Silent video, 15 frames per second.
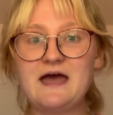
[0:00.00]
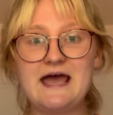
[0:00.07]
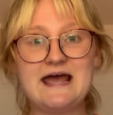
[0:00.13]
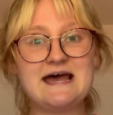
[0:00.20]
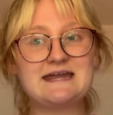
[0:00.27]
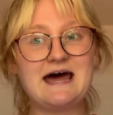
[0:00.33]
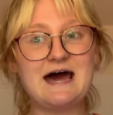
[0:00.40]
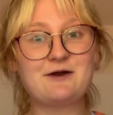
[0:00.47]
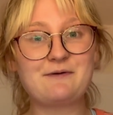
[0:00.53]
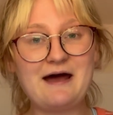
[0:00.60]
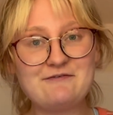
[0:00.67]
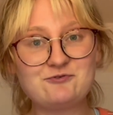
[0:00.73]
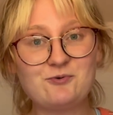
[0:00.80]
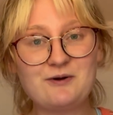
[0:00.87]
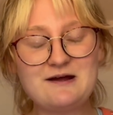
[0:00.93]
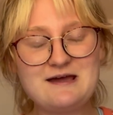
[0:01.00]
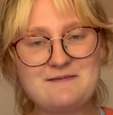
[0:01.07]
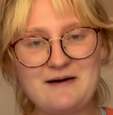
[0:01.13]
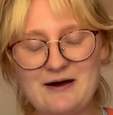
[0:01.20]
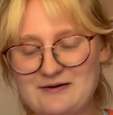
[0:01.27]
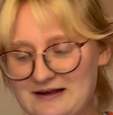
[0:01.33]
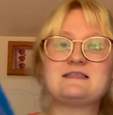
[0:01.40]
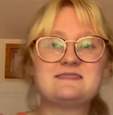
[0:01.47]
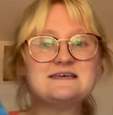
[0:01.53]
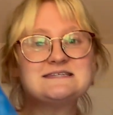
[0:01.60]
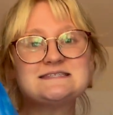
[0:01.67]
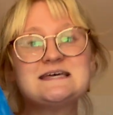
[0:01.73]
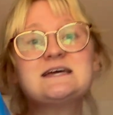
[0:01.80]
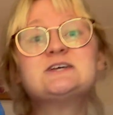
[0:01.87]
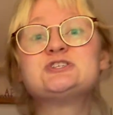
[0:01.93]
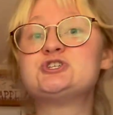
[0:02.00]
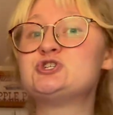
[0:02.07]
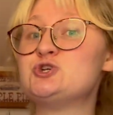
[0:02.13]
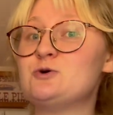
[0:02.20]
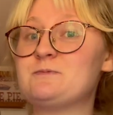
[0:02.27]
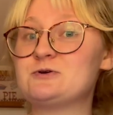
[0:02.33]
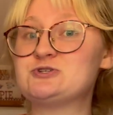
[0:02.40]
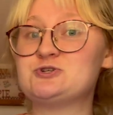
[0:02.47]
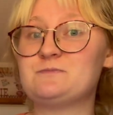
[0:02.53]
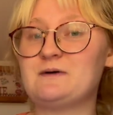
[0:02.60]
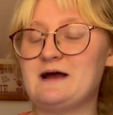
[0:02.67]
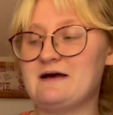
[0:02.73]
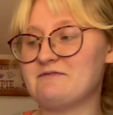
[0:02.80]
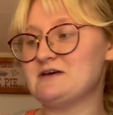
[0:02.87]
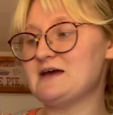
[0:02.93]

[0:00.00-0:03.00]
and I don't have to worry about it. This thing is super, super heavy.